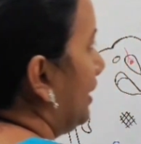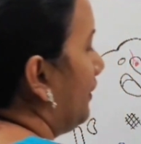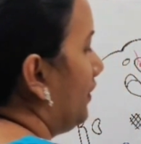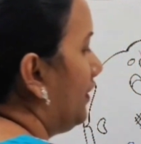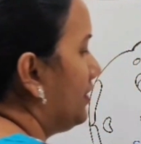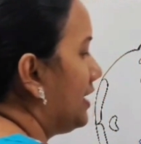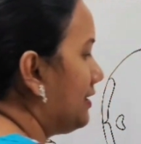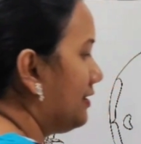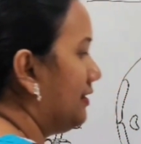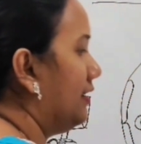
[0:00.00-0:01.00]
the level of
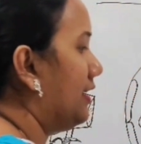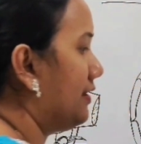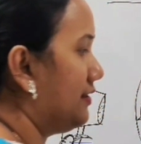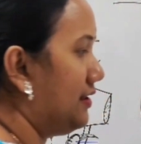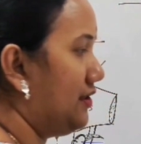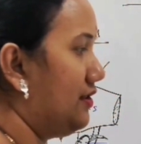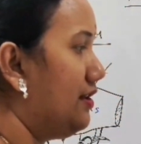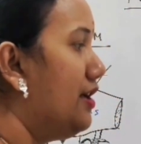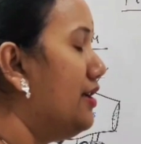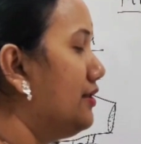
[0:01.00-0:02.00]
sensory decussation
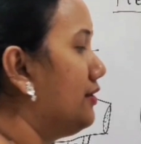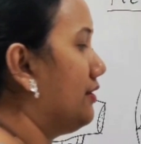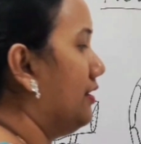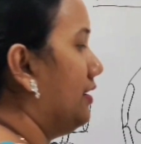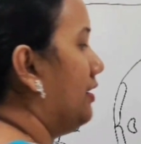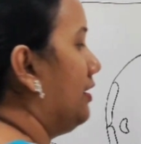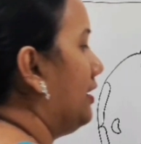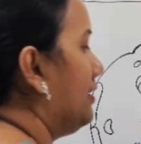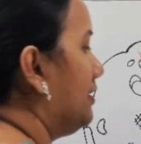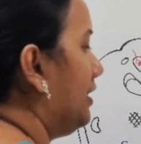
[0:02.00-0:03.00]

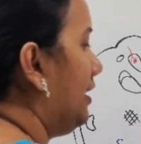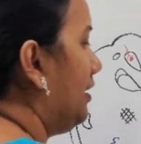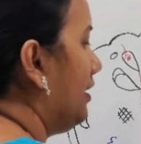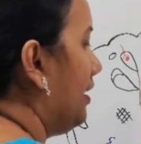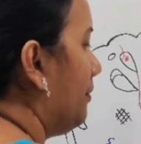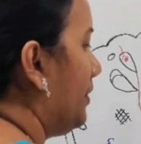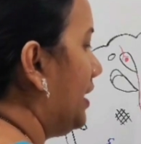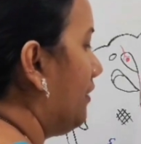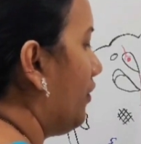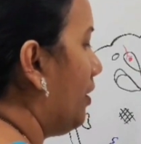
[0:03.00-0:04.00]
is the
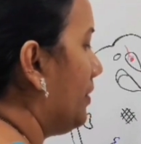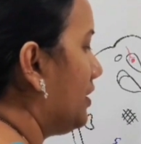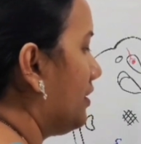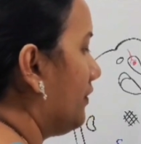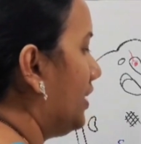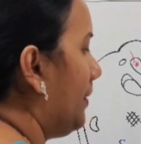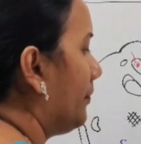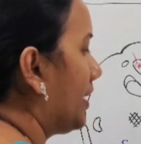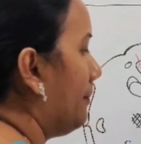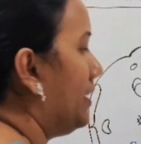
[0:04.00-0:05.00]
formation of
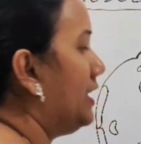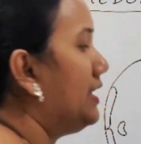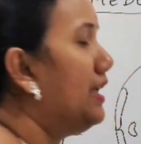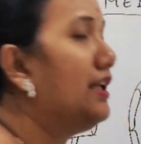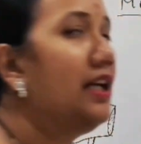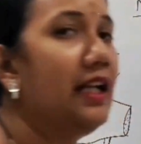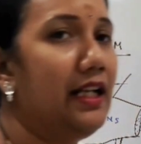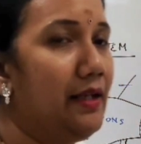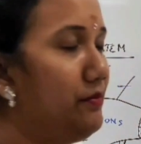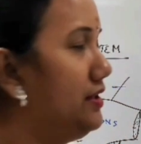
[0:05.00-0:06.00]
the medial
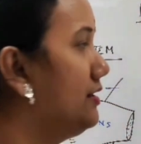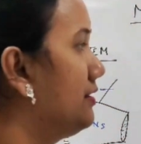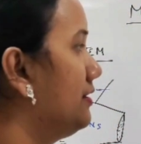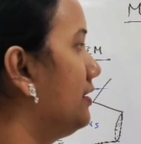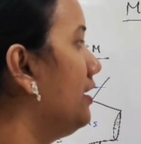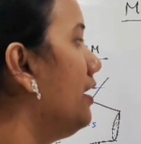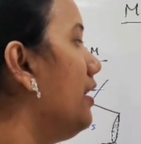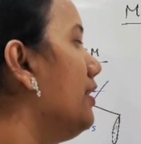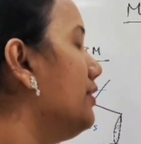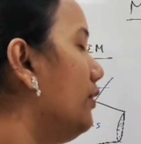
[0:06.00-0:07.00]
lemniscus.
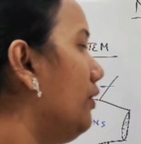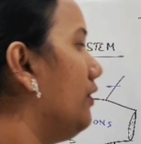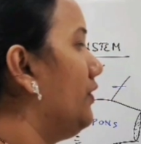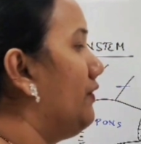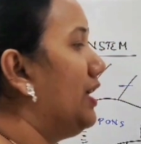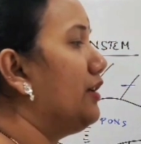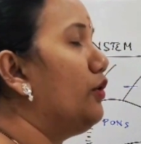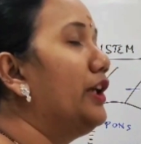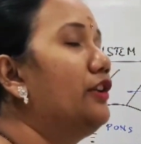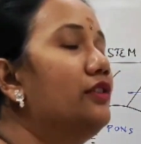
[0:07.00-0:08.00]
So we will
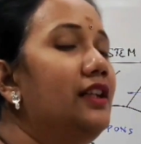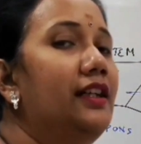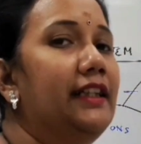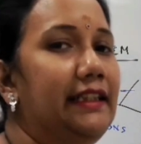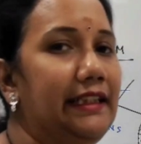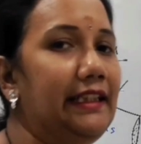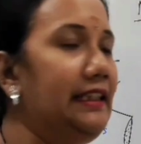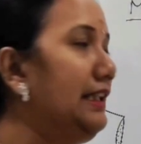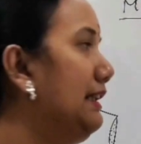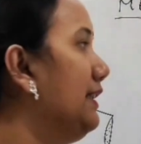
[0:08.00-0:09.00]
go into the
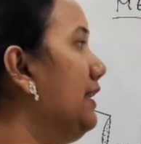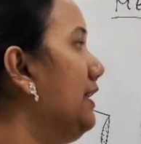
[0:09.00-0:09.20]
detail.